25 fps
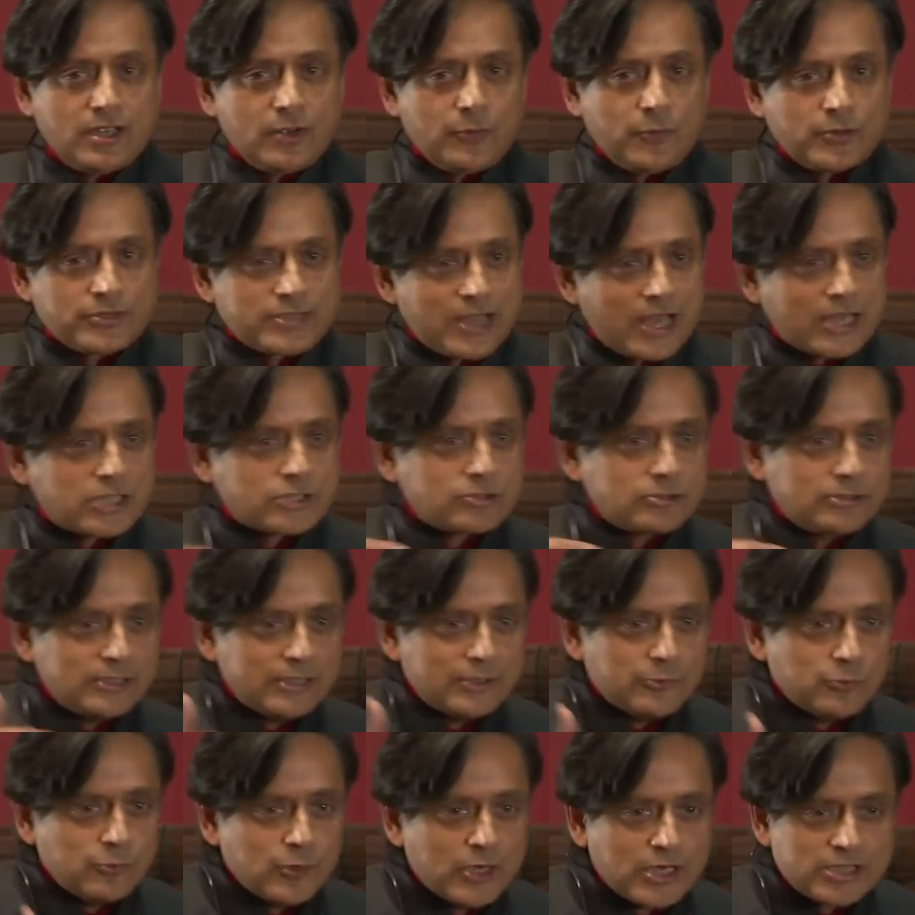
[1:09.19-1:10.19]
was
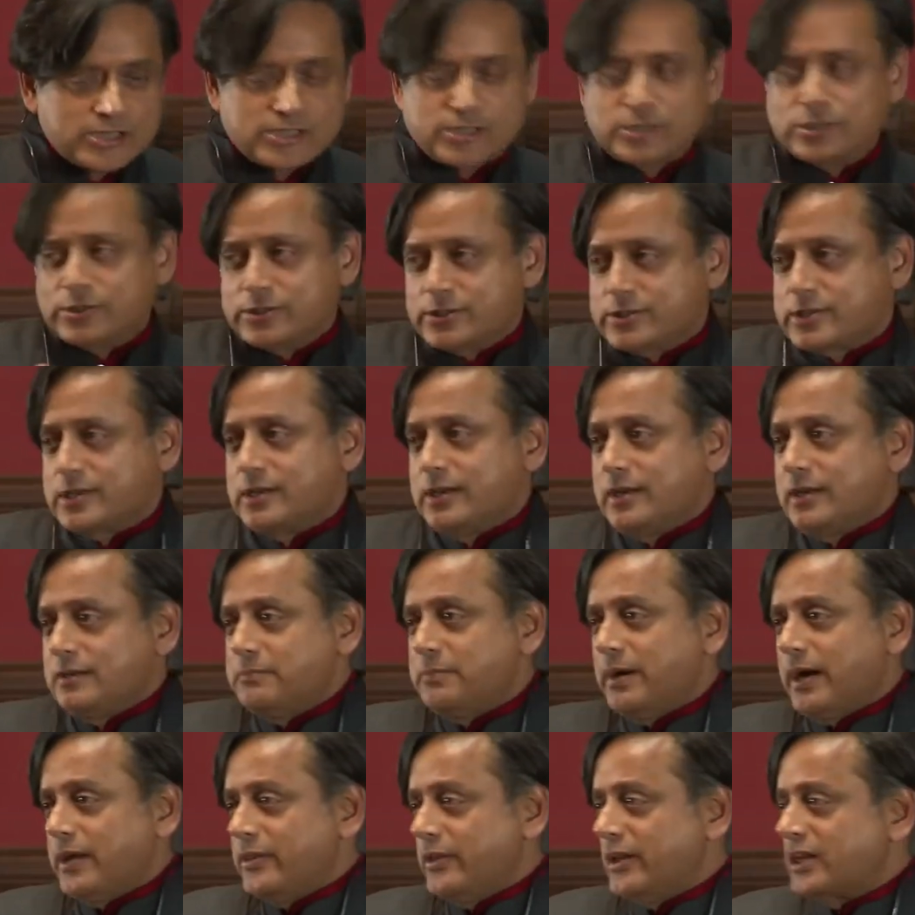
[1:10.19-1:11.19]
actually worsened
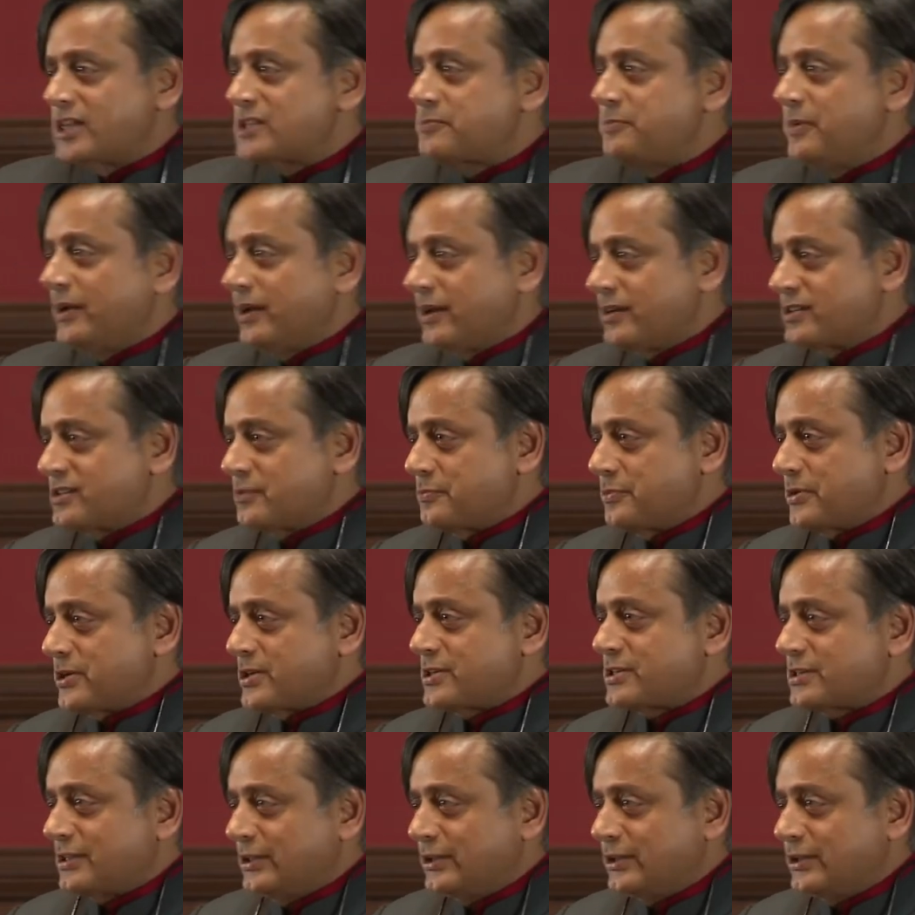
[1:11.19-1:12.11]
by the experience of British